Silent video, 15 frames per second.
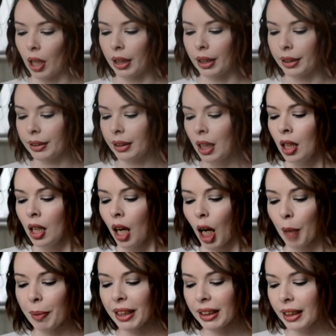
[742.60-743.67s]
Island.
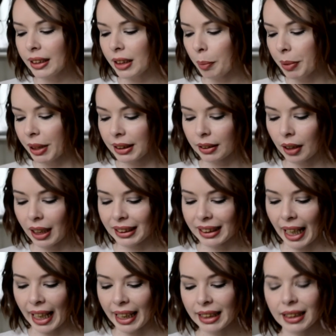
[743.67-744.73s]
I picked these up in a size
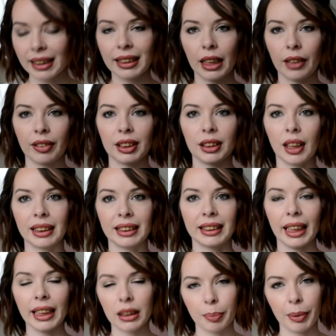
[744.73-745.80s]
8 instead of a size
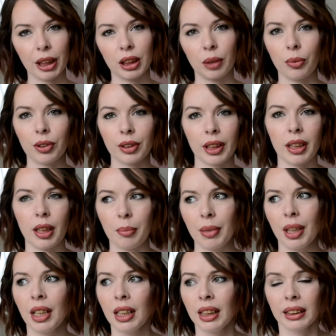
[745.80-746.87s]
6 because I wanted them
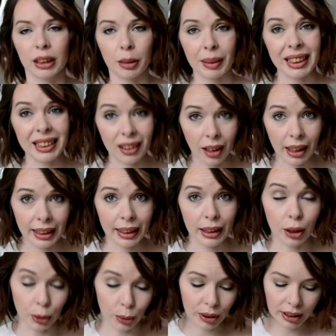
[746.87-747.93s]
to be slightly
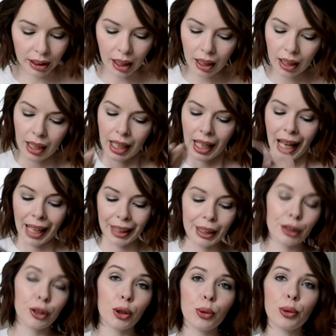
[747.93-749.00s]
looser, and
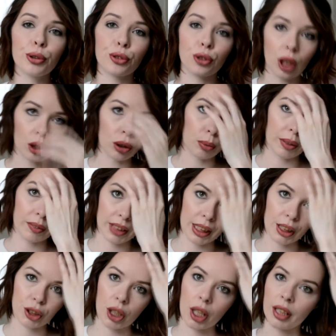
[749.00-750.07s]
I do struggle with
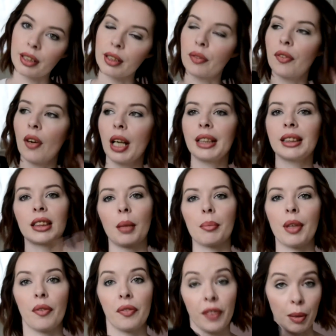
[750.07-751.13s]
t-shirts to find some
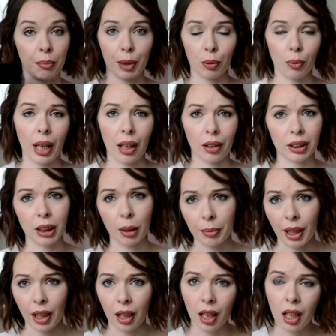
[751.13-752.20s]
that fit me well, some
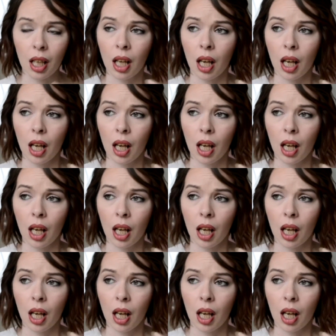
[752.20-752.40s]
that